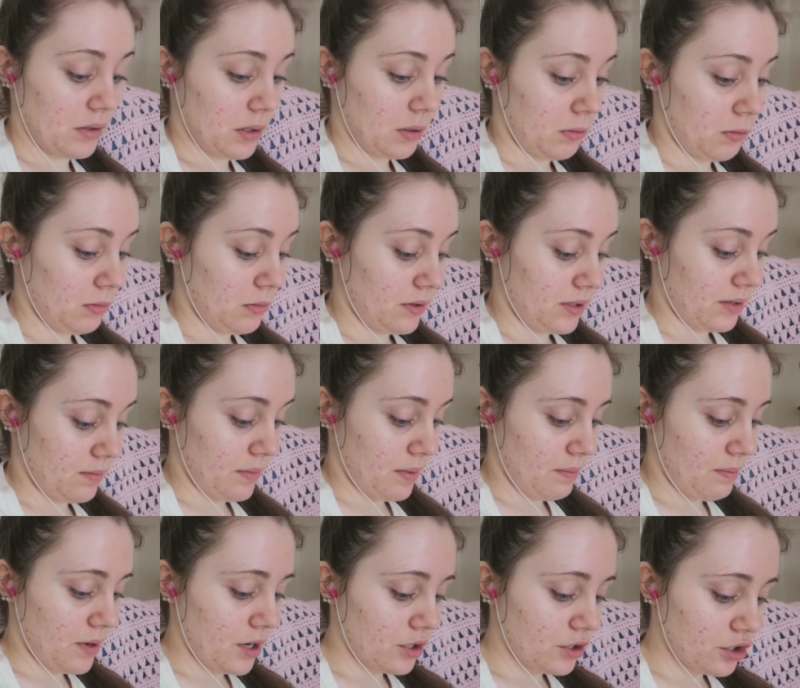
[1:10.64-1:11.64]
oh that's a
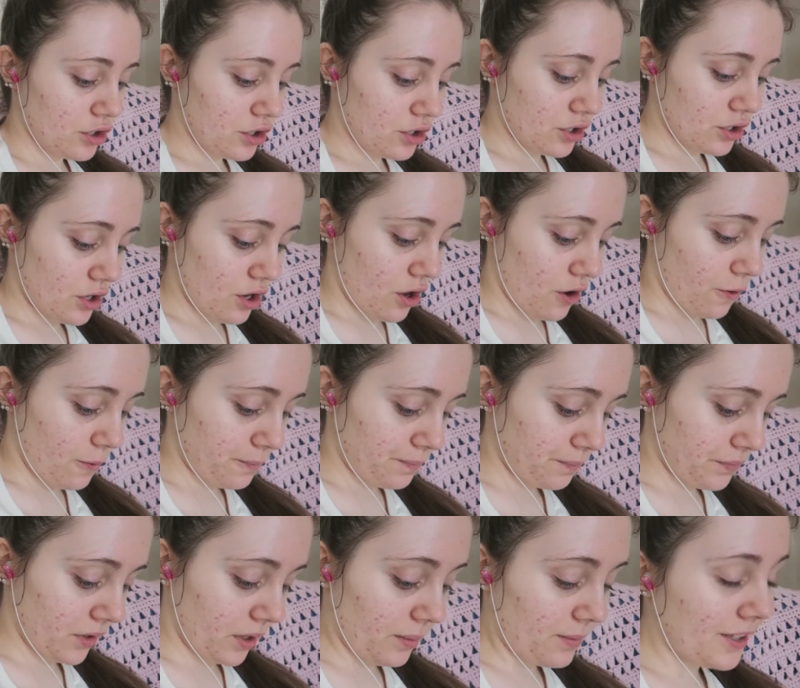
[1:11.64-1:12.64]
bit much. So
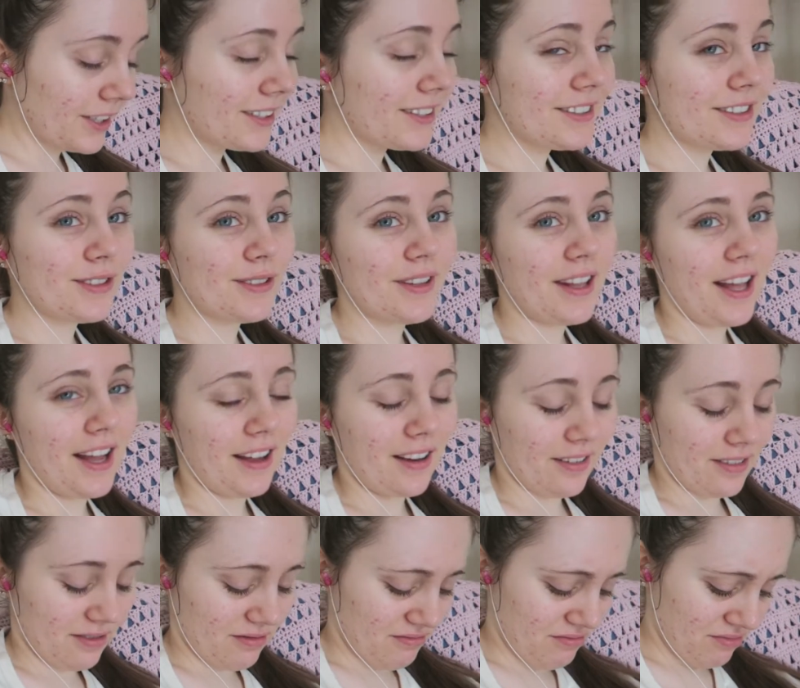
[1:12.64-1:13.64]
I'm not going to do
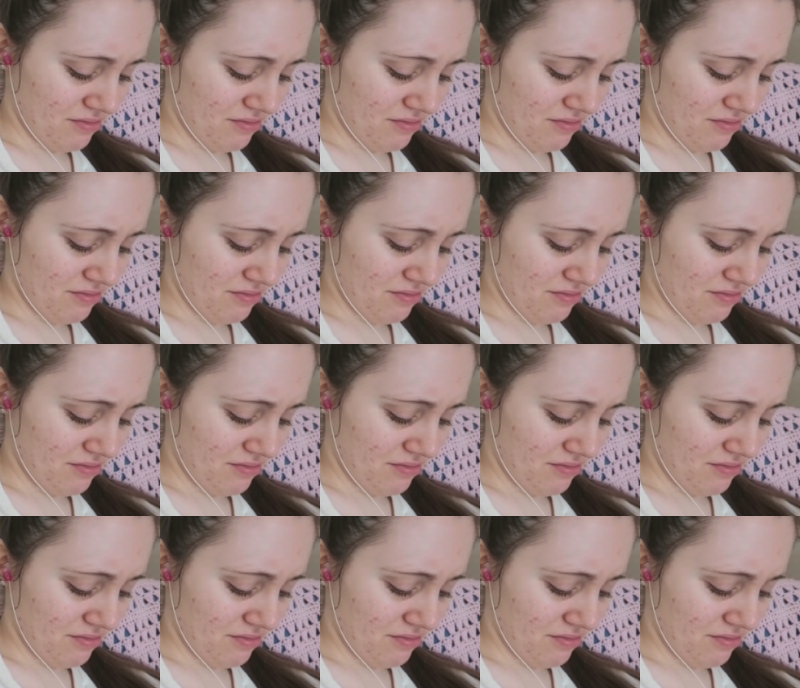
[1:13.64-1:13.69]
that.